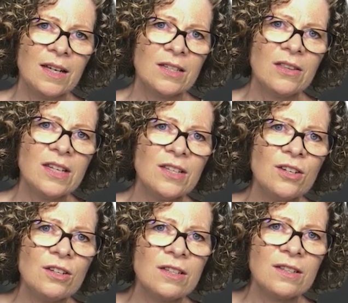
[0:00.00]
So this
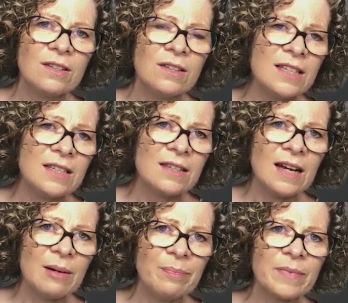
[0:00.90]
gives
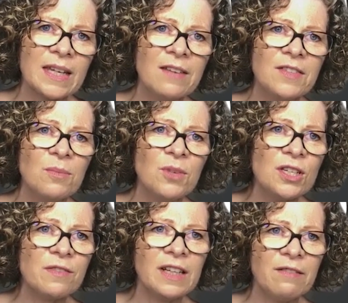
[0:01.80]
some
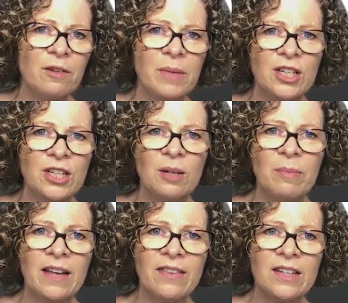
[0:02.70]
useful information
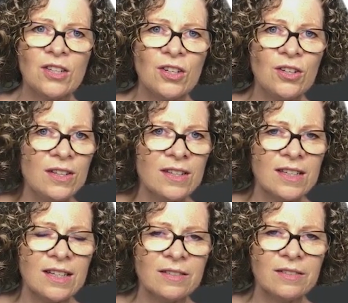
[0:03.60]
about their student
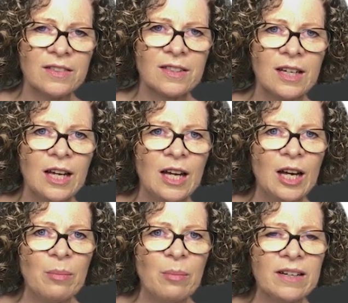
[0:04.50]
selves,
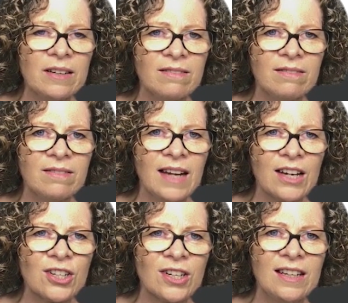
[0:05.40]
but
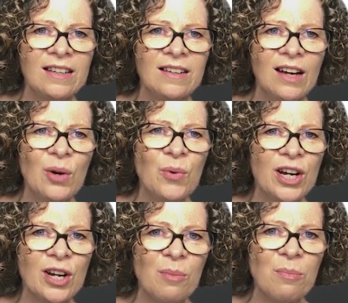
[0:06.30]
actually I want
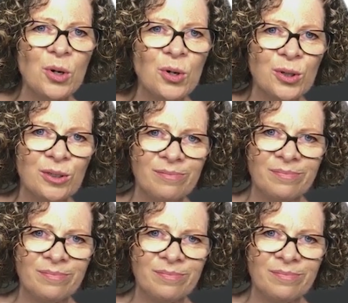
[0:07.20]
to know more.